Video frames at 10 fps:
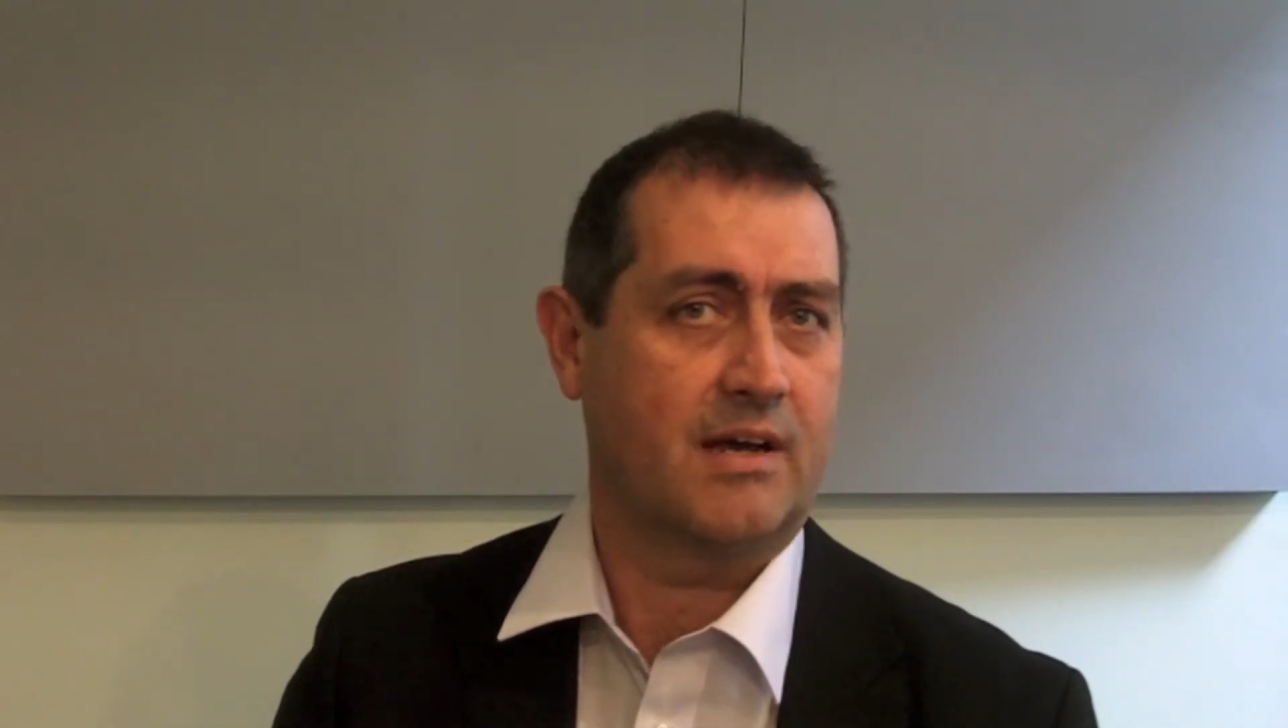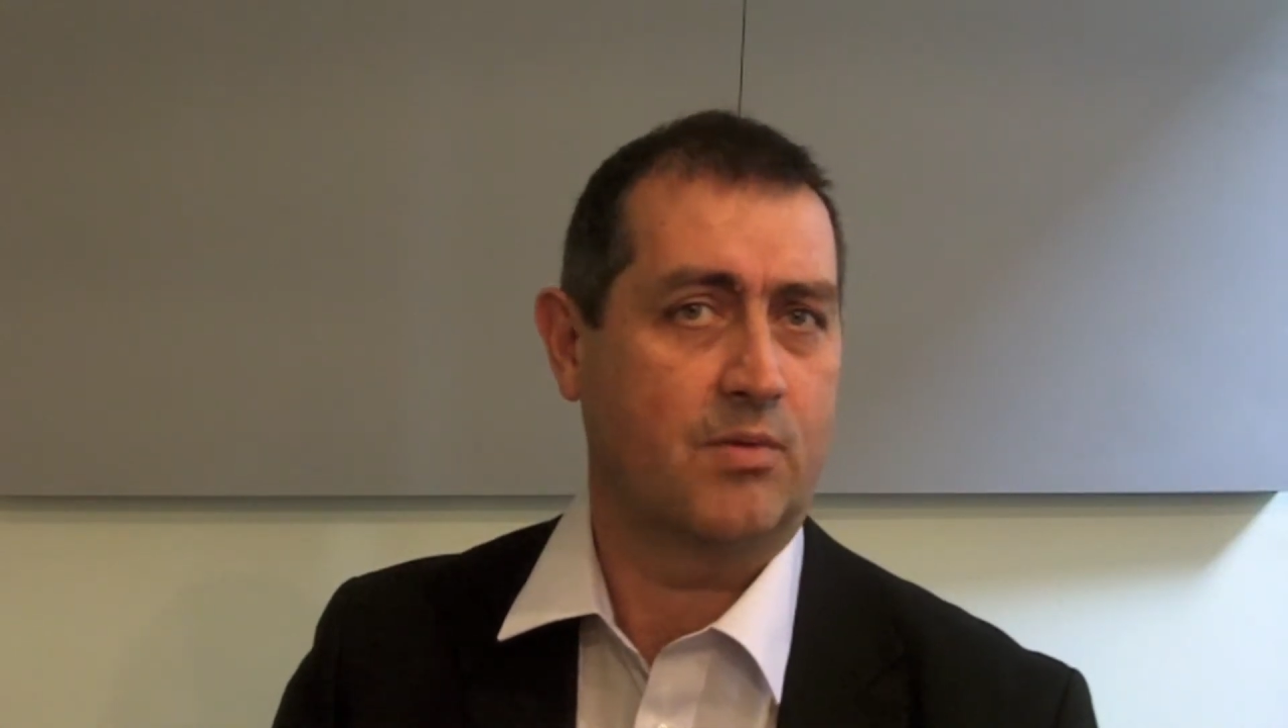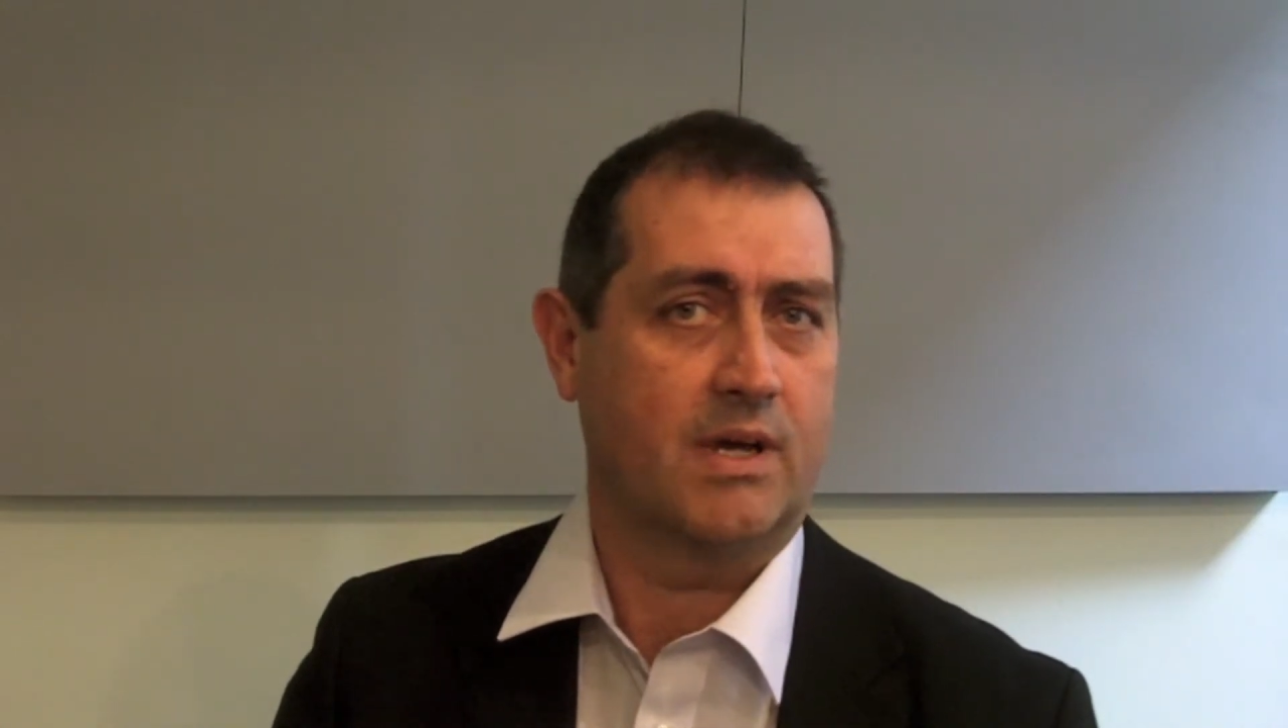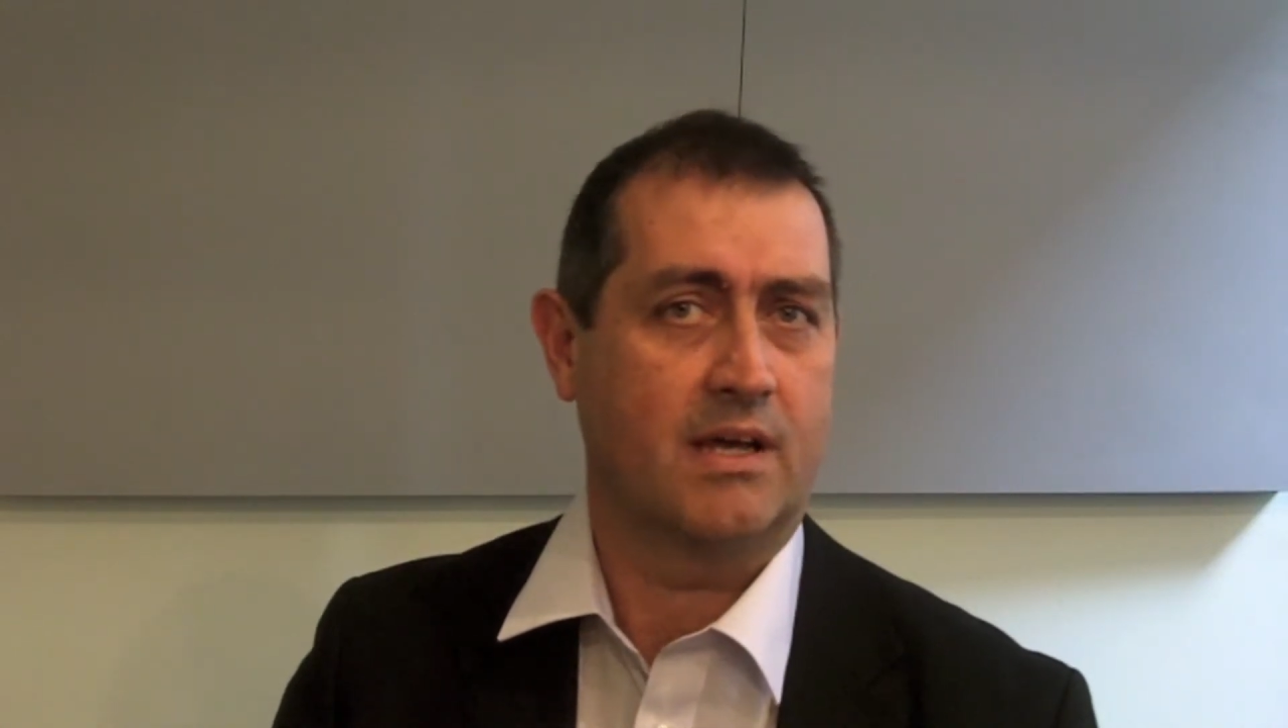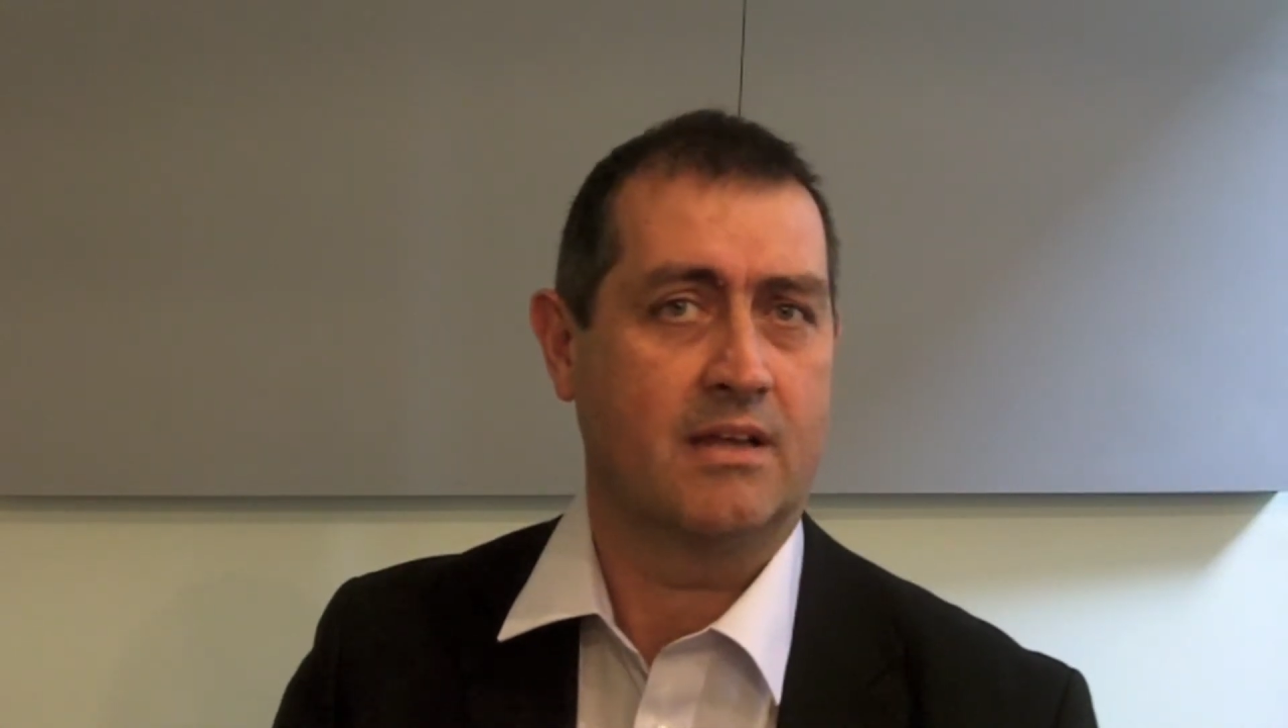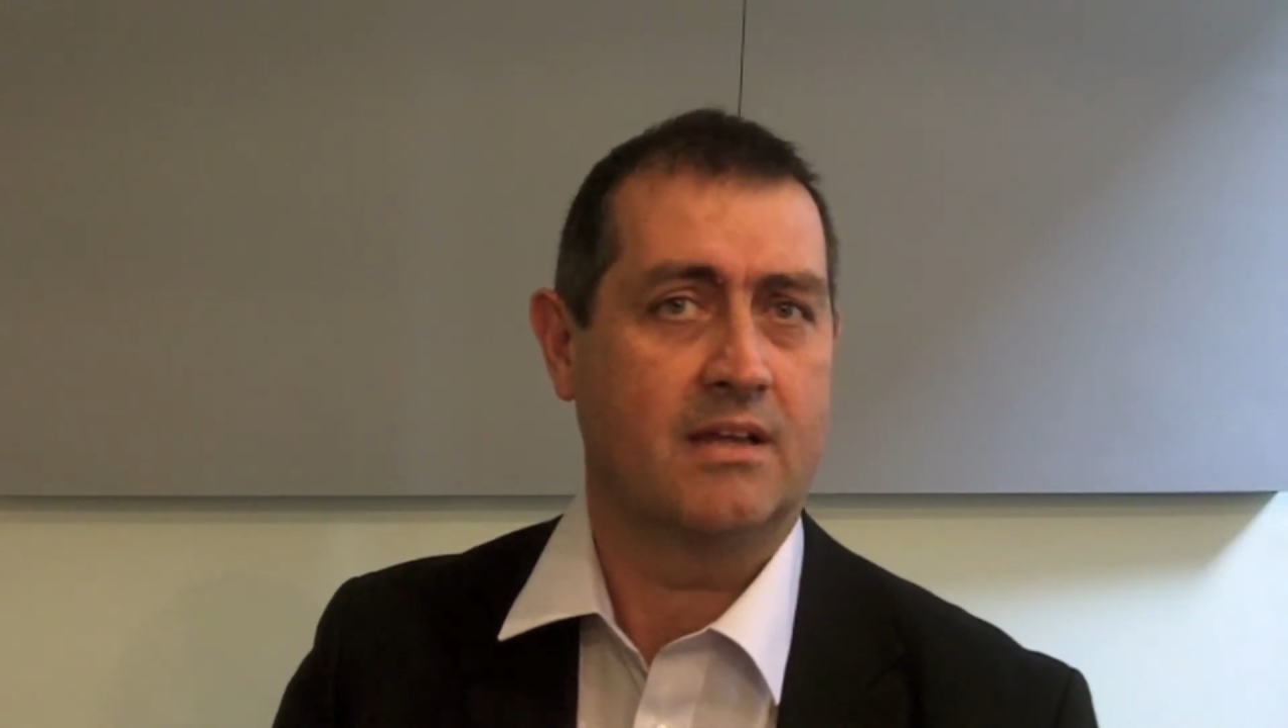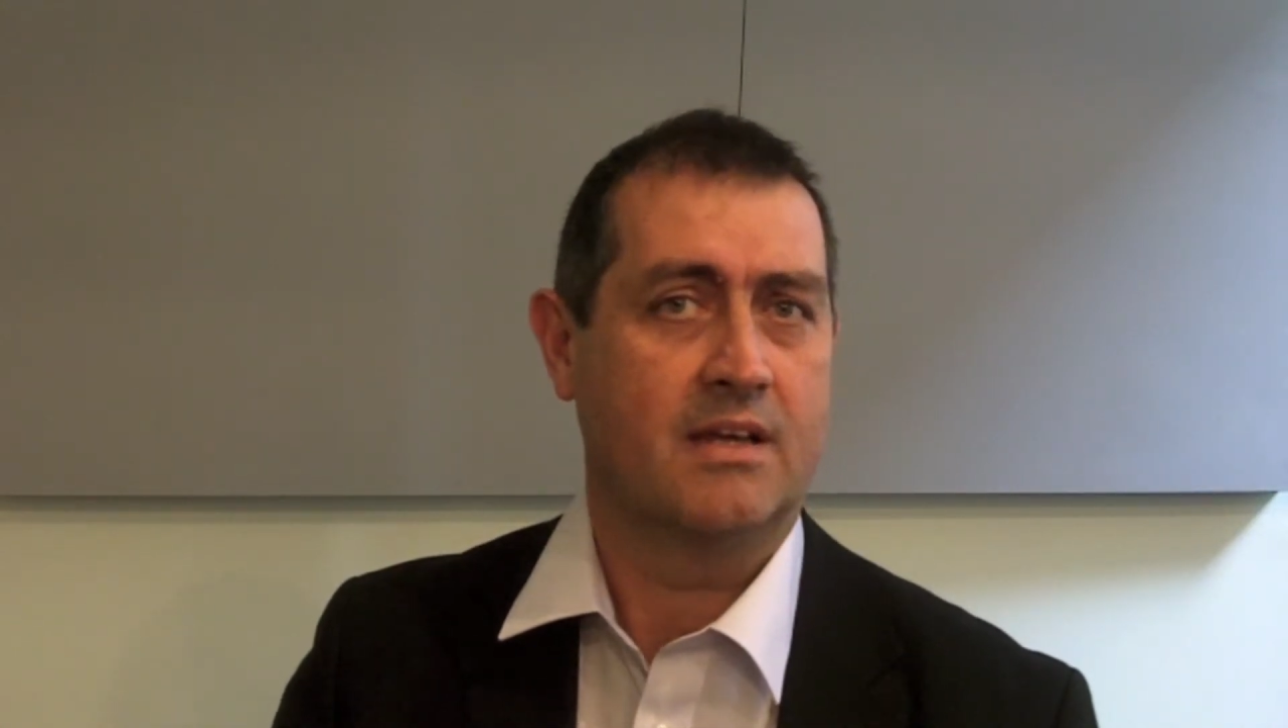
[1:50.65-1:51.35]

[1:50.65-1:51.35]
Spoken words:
where